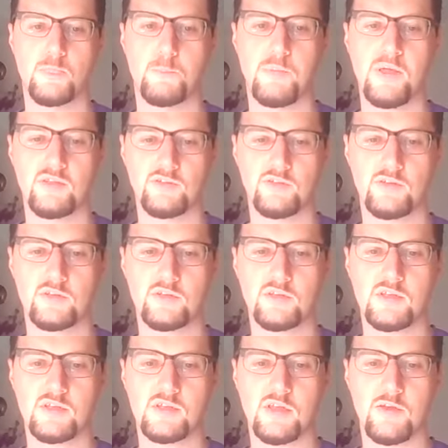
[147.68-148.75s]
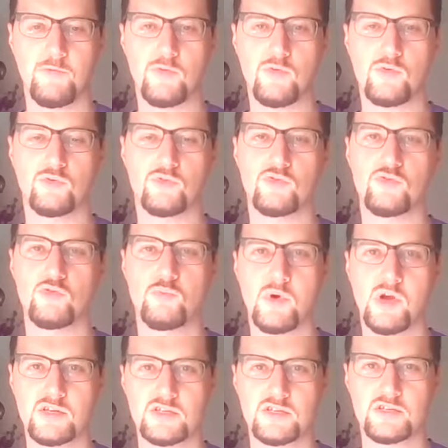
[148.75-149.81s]
Basically, if you use too
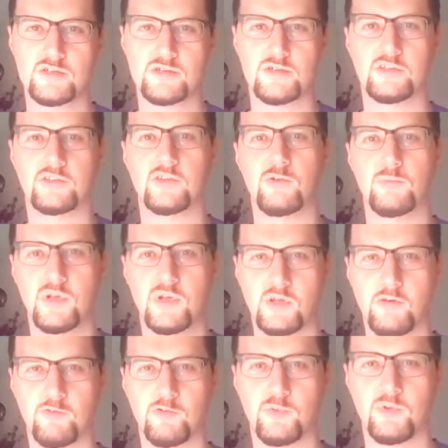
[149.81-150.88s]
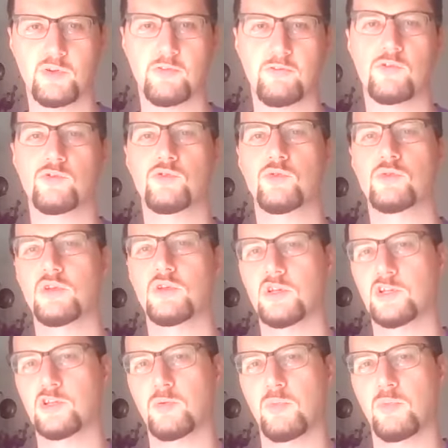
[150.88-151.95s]
much, it's going to be uncomfortable. If you use too little,
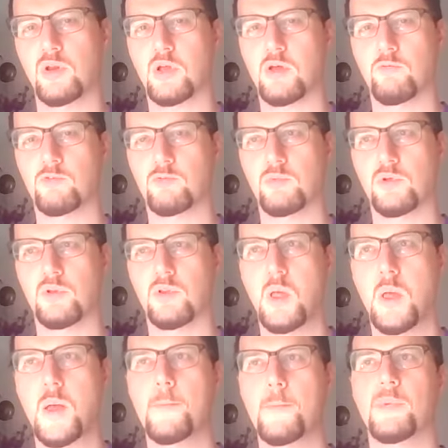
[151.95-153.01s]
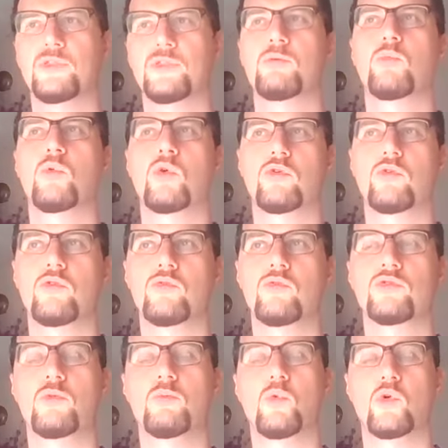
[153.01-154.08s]
it's going to be uncomfortable. But the more you
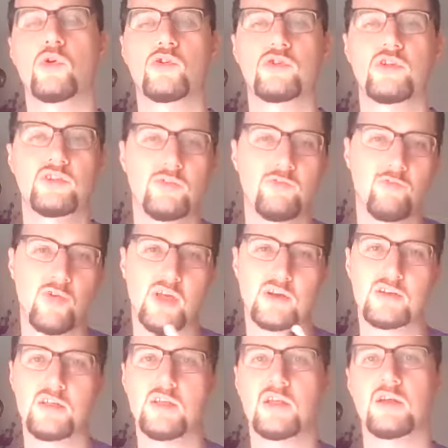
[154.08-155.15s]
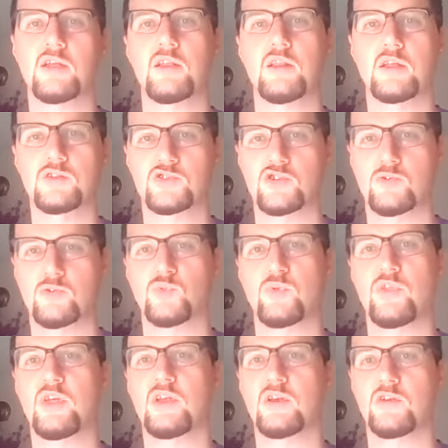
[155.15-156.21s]
use, the more you're disinfecting and killing germs
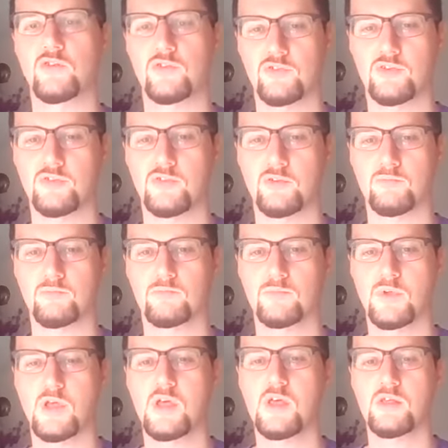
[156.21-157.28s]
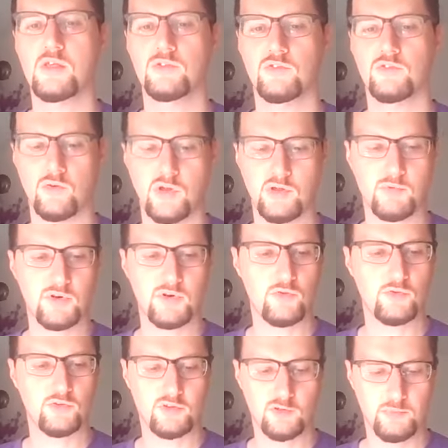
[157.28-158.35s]
within your system. So I'm going to
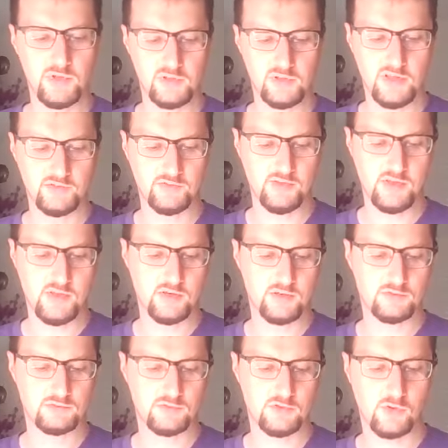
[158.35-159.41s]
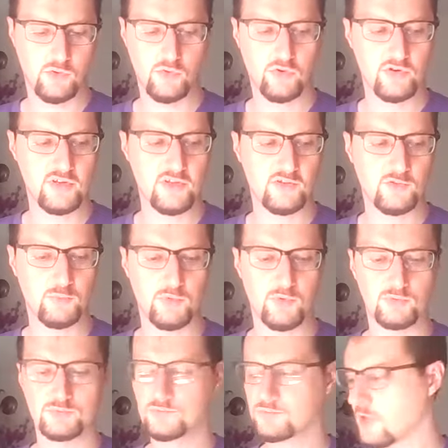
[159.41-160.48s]
use a little bit less than a quarter teaspoon.